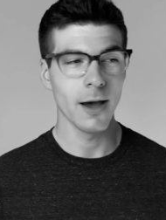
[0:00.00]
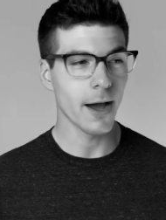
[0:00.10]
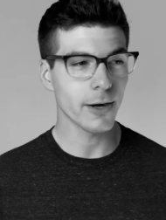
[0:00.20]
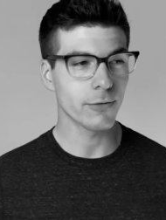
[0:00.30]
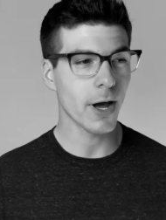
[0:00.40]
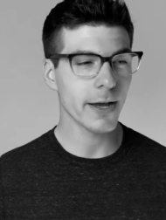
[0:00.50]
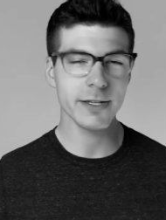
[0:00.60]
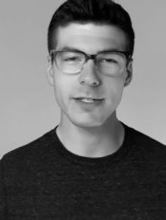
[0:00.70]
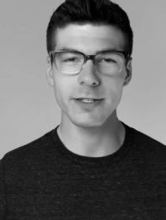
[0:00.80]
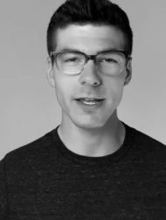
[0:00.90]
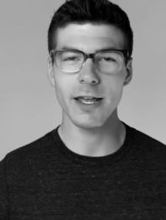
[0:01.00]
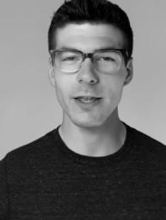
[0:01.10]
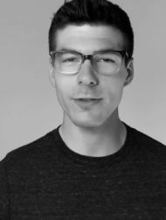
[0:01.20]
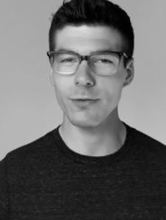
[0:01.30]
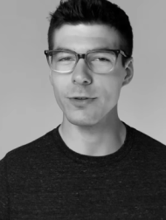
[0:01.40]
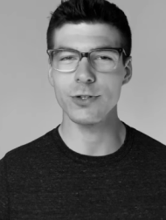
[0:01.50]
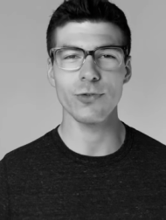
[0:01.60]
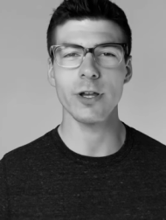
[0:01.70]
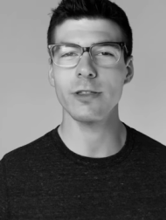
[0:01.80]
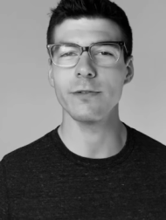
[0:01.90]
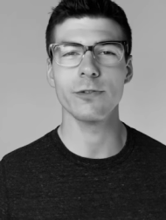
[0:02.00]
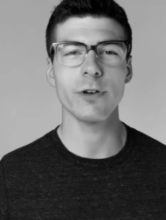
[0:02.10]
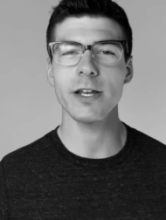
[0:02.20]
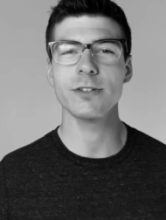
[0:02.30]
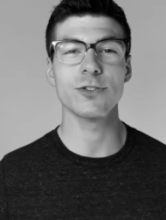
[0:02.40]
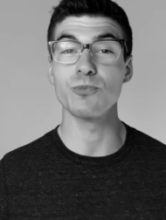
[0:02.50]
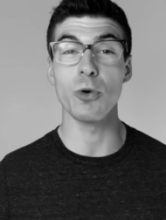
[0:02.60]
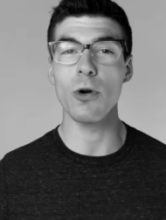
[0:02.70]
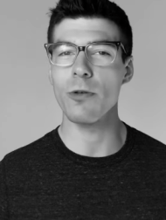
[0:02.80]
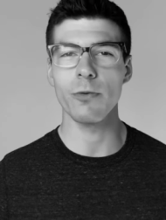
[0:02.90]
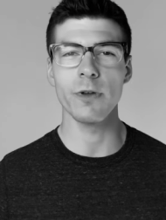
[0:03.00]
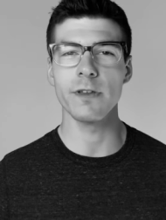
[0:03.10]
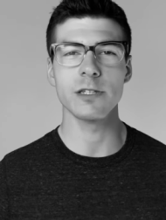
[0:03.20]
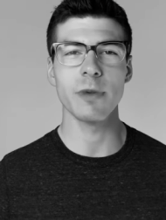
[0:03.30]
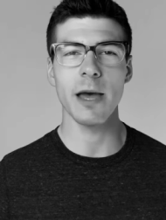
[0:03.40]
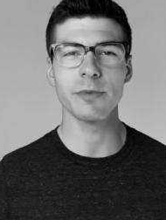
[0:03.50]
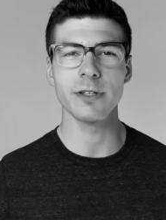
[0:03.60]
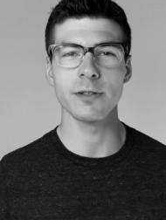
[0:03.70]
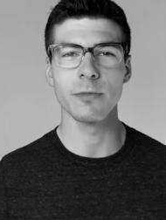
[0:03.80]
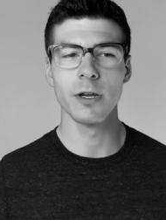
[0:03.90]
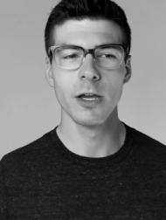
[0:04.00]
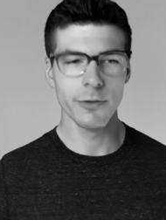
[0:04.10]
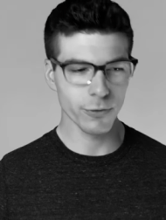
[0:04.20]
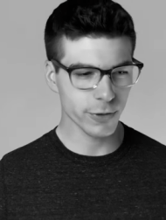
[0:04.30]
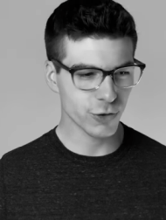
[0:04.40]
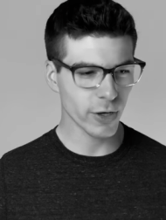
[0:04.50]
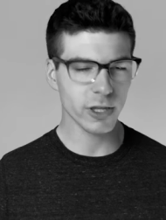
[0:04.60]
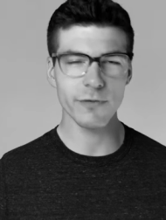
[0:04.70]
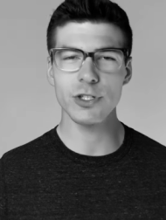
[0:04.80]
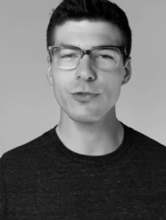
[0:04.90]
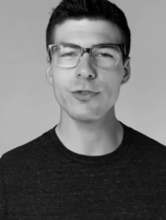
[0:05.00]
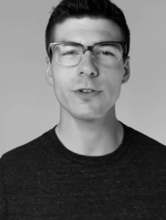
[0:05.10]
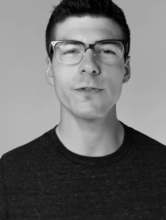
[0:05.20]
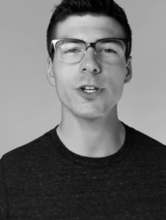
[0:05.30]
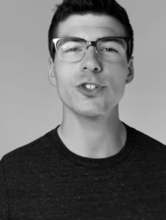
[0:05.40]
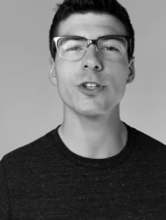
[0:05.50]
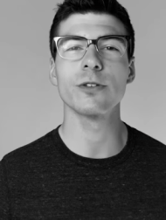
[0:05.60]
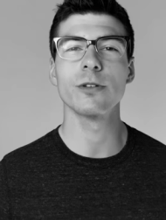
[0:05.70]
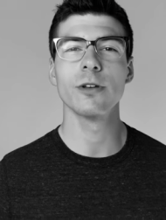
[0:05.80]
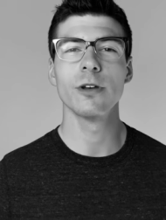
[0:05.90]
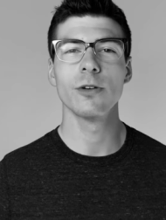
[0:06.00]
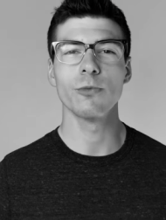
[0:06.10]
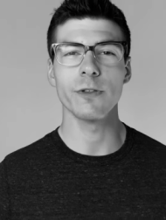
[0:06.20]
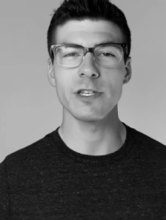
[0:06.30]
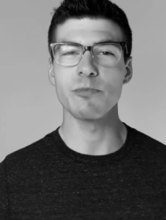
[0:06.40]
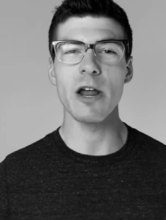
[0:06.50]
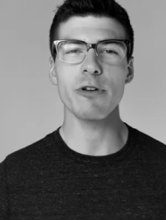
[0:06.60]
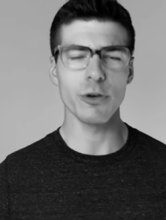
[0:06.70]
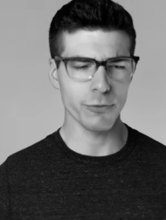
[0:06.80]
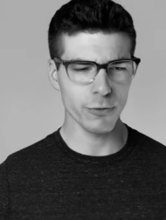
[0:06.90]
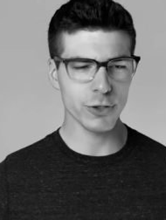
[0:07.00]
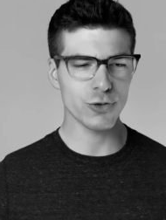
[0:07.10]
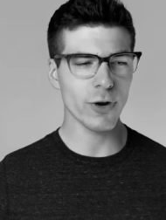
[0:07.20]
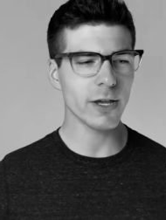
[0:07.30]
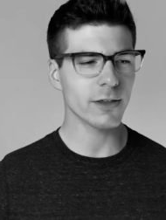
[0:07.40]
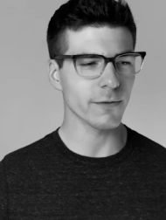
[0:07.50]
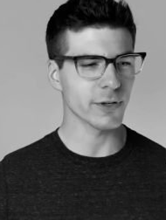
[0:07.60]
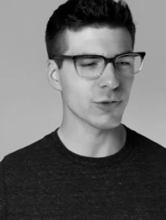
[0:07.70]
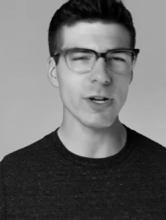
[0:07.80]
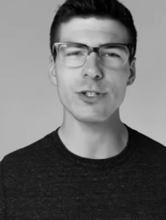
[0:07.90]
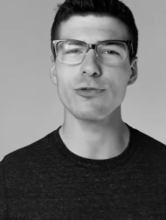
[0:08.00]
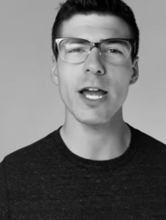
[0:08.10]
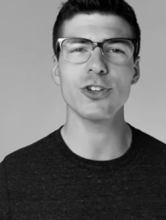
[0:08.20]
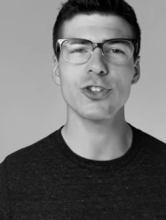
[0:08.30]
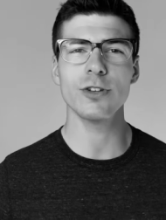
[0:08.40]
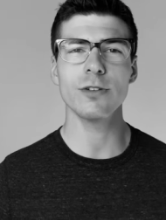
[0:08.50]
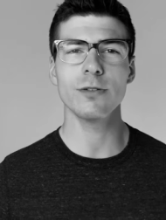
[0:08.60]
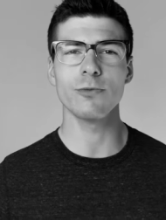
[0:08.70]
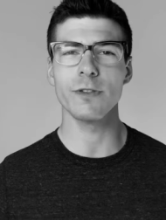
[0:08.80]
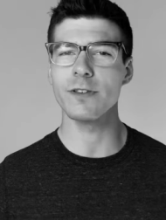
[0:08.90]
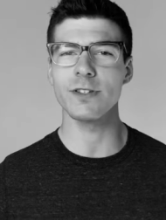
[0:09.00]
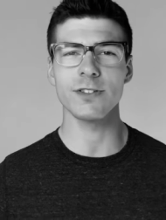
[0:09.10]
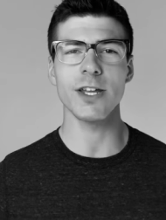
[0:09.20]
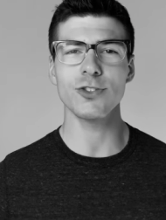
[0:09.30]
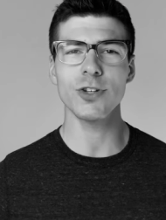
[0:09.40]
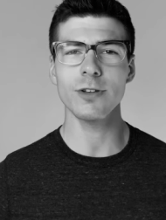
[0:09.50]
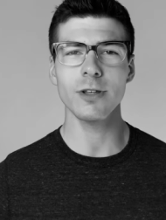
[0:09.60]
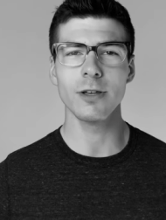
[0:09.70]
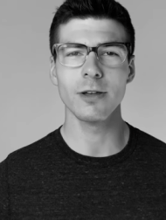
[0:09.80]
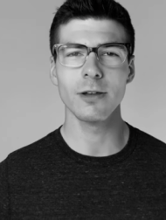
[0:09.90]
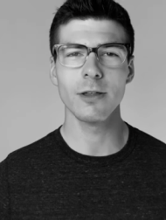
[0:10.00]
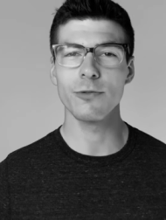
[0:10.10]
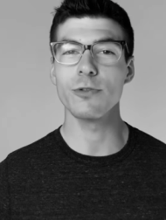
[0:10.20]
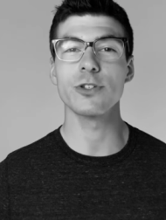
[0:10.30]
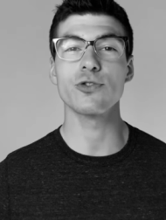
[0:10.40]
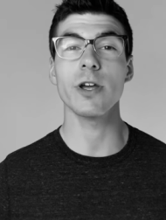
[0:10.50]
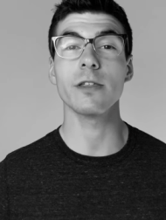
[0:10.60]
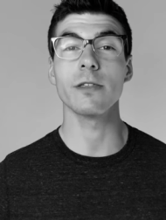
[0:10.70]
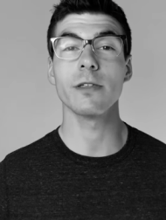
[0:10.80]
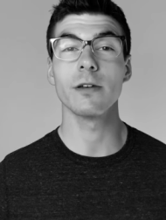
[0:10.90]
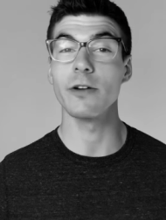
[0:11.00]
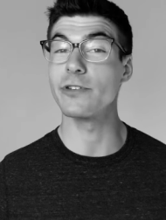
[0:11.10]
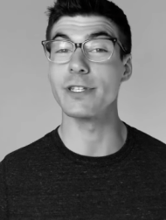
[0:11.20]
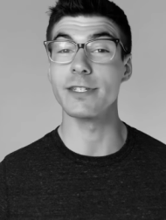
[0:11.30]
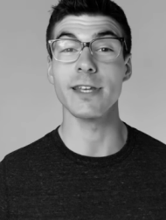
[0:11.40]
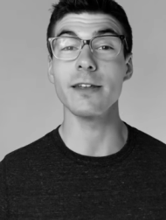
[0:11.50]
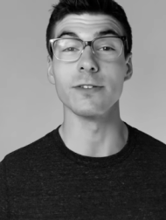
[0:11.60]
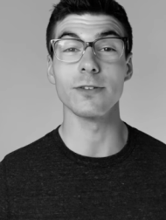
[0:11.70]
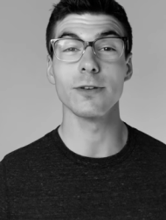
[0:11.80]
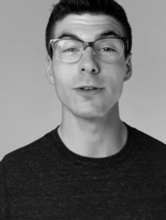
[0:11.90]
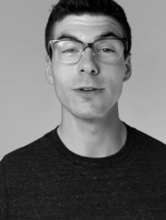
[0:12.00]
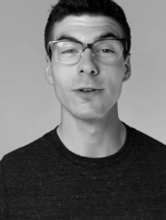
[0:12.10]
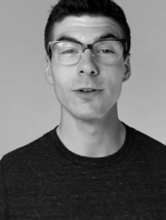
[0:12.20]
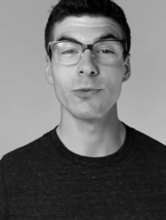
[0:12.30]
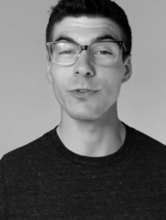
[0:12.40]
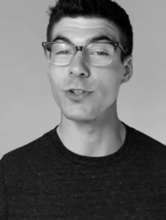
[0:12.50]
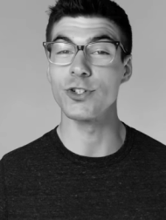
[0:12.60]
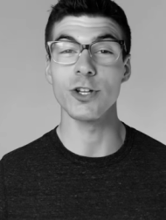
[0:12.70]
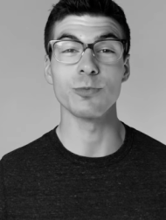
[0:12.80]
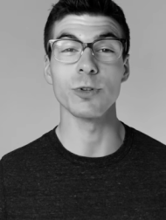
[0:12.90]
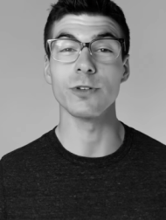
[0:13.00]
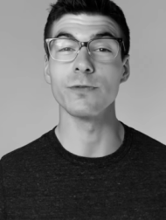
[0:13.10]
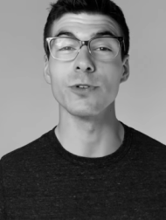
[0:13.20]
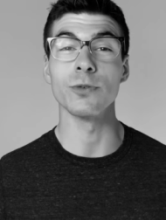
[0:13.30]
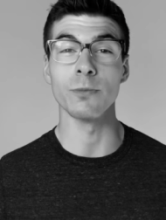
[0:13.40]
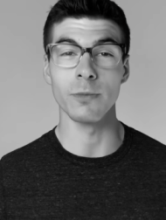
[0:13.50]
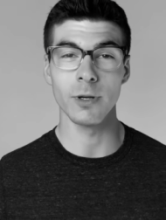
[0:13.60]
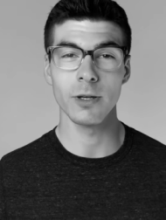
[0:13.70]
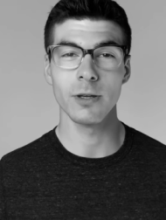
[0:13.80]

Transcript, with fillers: I arise today through the strength of Christ's birth with his baptism, through the strength of his crucifixion with his burial, through the strength of his resurrection with his ascension, through the strength of his descent with the judgment of doom.